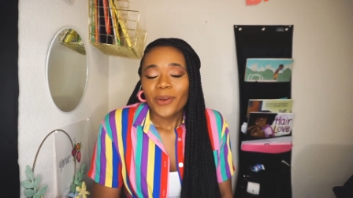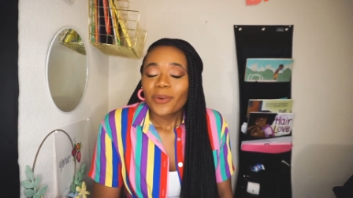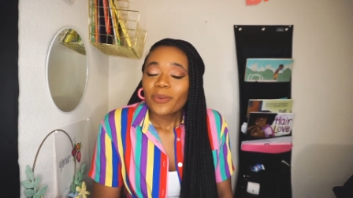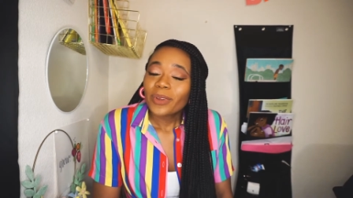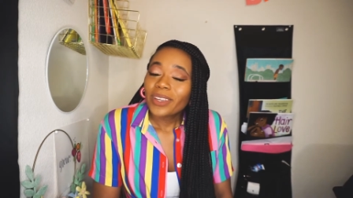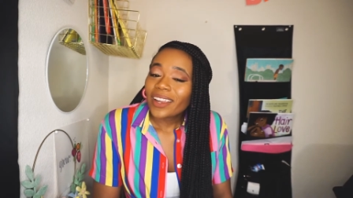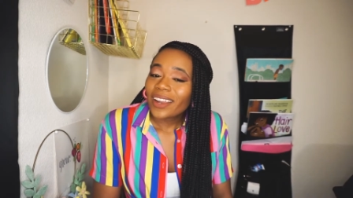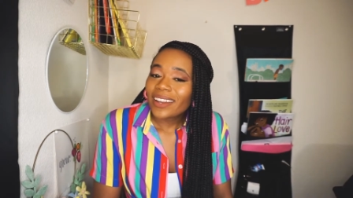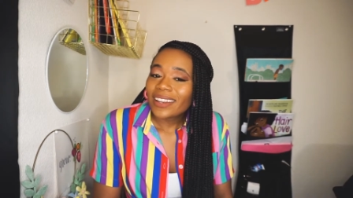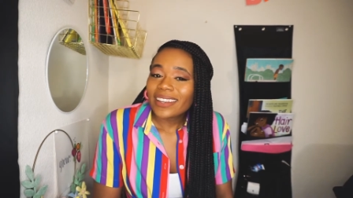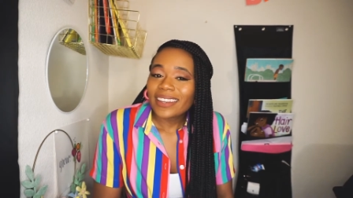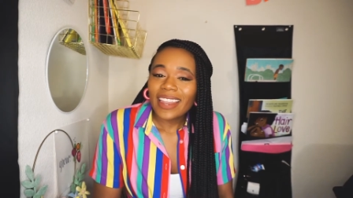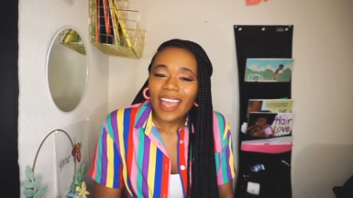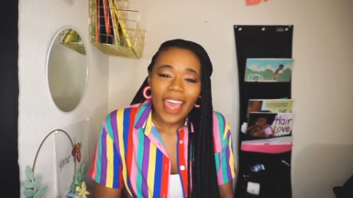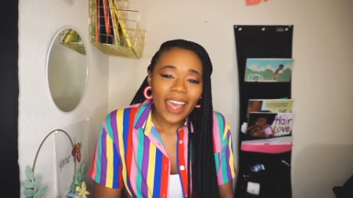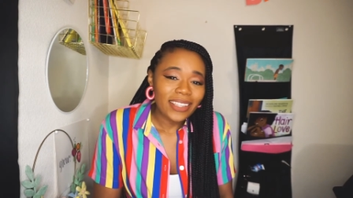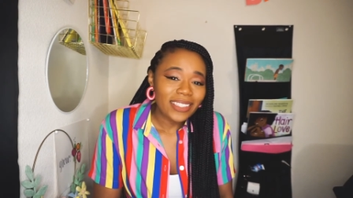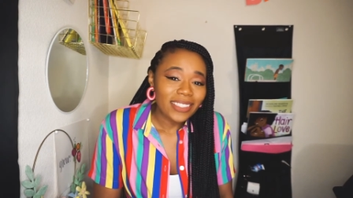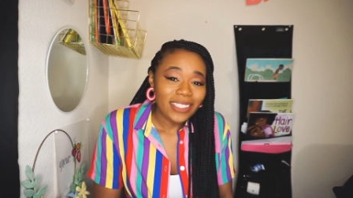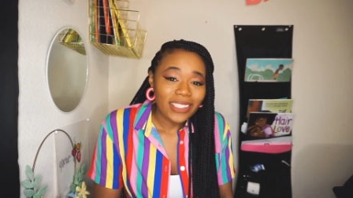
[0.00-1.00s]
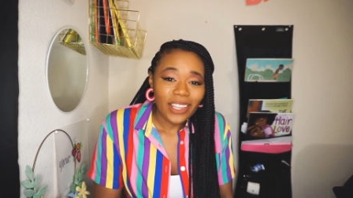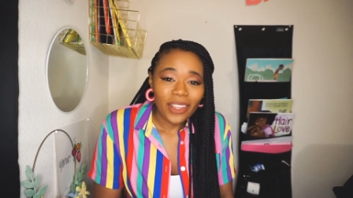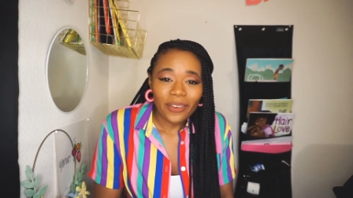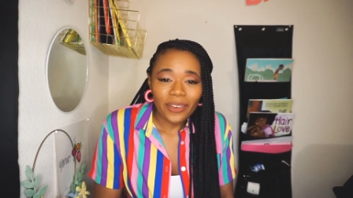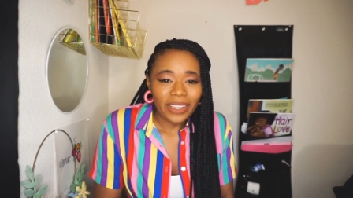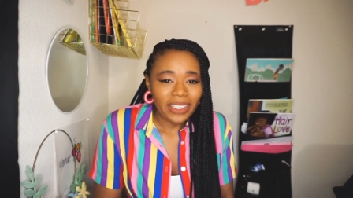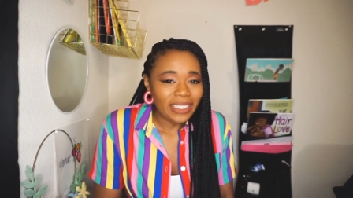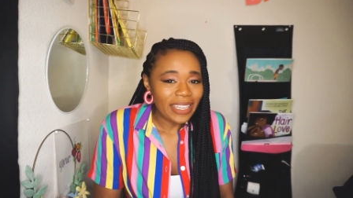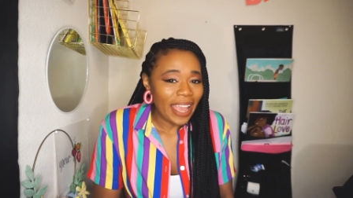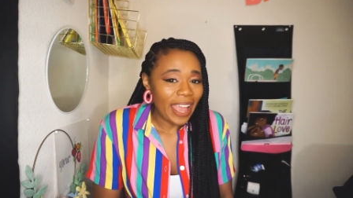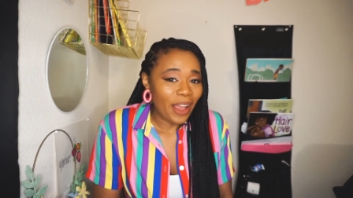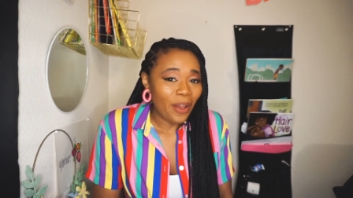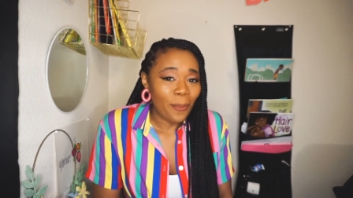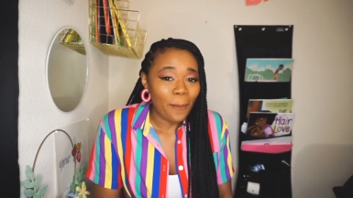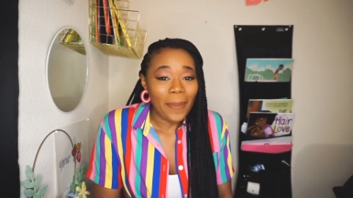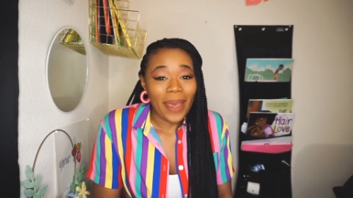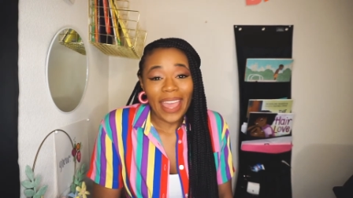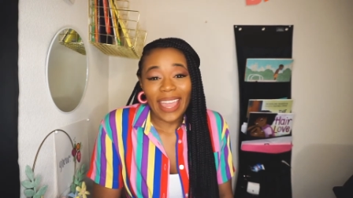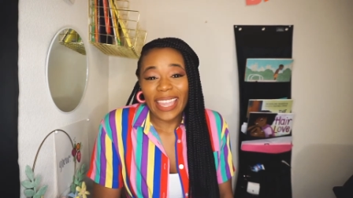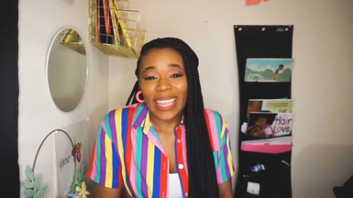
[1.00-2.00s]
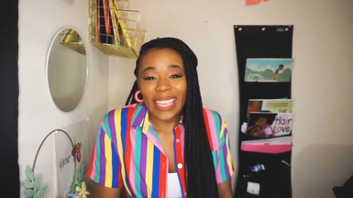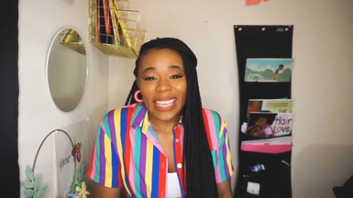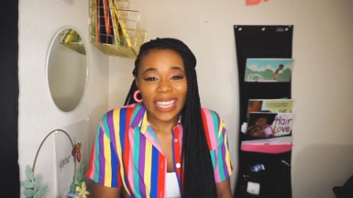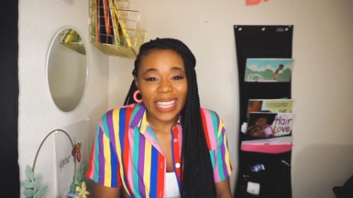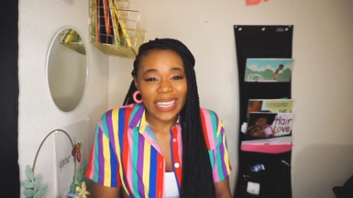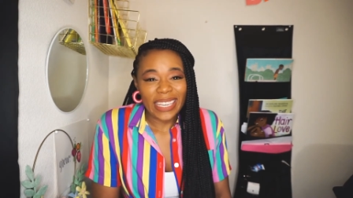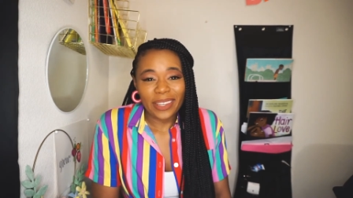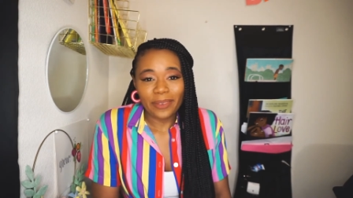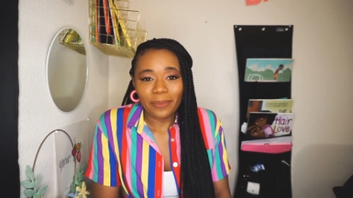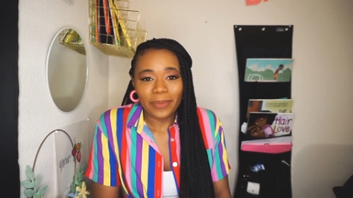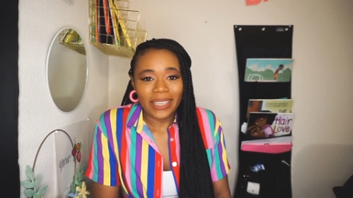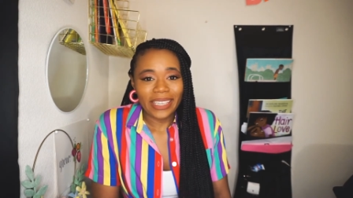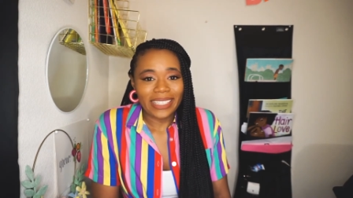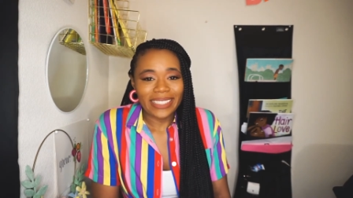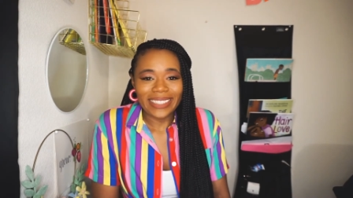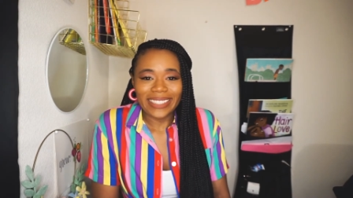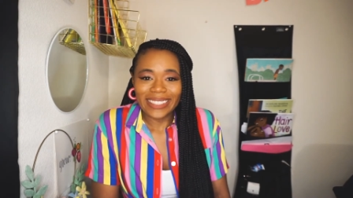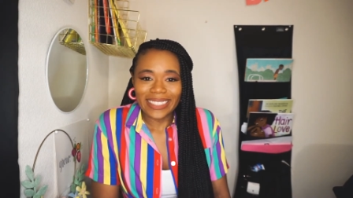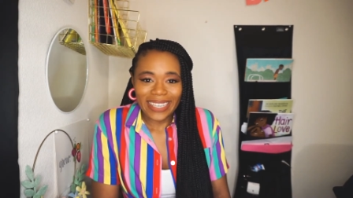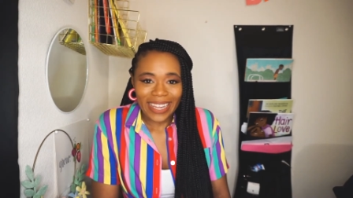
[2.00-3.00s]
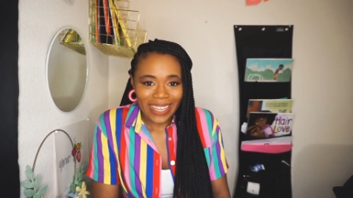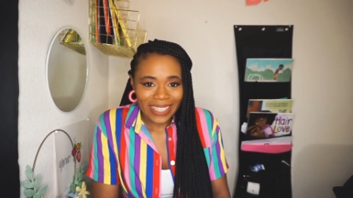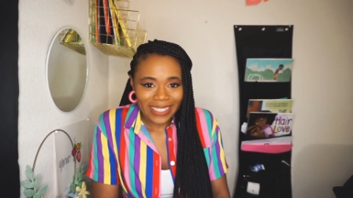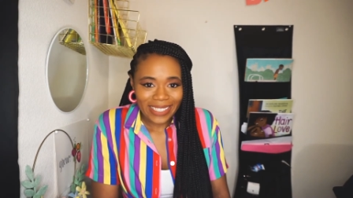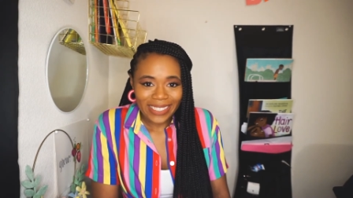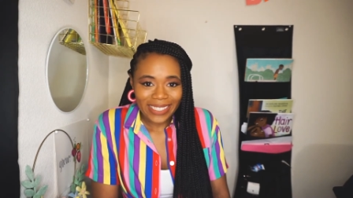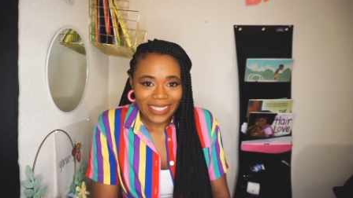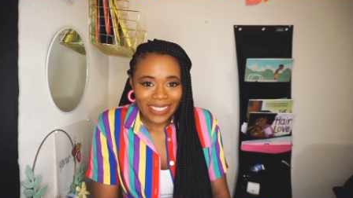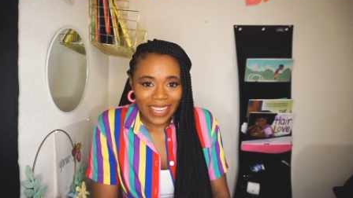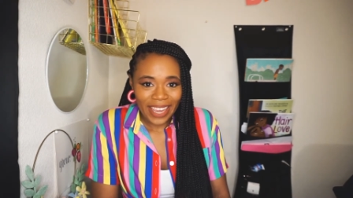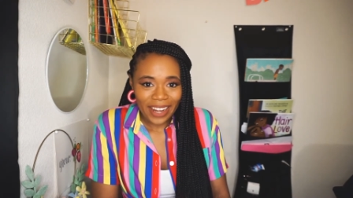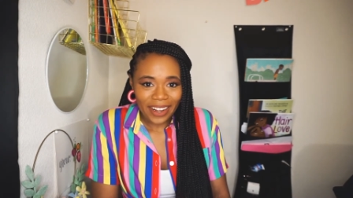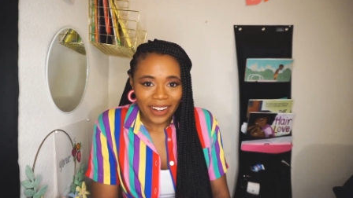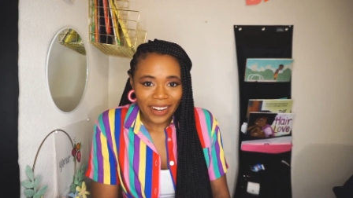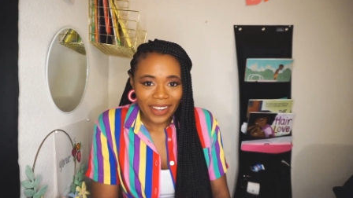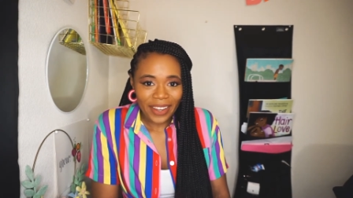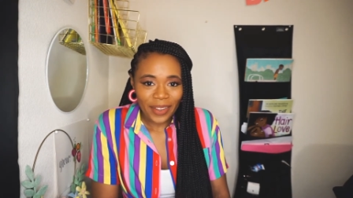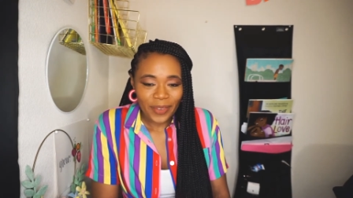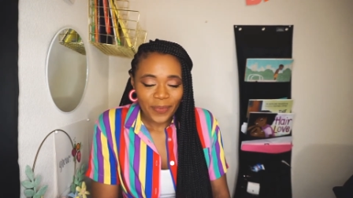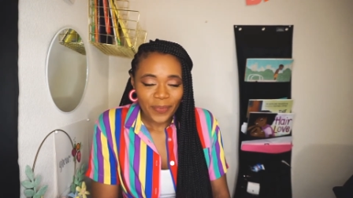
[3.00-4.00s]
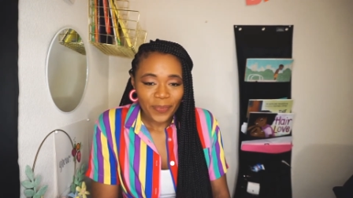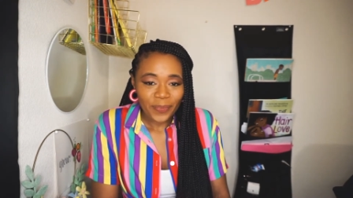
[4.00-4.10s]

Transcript: We are not slowing down by any means necessary.